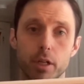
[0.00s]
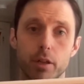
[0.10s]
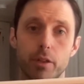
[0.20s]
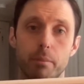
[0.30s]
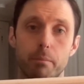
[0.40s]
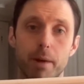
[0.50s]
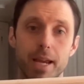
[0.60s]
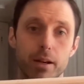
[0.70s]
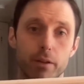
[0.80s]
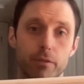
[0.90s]
The
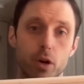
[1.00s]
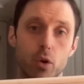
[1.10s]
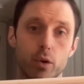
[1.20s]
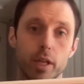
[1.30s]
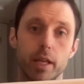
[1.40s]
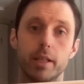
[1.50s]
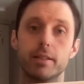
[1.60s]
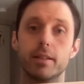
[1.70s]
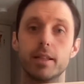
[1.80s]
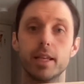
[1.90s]
microphone
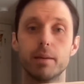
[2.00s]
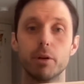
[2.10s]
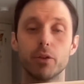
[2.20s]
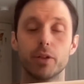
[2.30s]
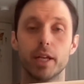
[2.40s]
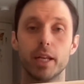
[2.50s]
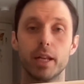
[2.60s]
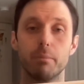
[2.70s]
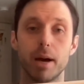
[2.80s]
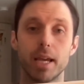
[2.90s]
is the built-in
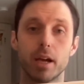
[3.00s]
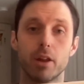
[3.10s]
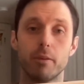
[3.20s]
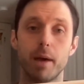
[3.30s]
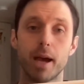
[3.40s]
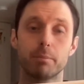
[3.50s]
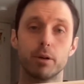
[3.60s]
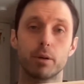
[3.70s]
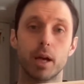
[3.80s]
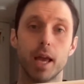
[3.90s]
mic on the
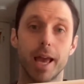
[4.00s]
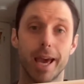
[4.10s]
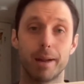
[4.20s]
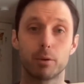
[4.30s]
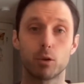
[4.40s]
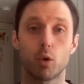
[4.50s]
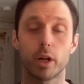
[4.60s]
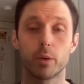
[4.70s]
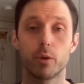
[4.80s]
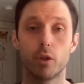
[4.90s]
MacBook, and I'm
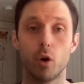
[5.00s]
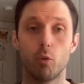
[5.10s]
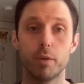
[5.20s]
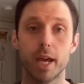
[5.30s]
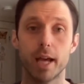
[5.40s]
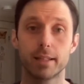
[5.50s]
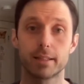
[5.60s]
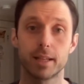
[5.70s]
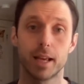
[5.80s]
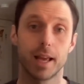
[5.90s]
recording with OBS.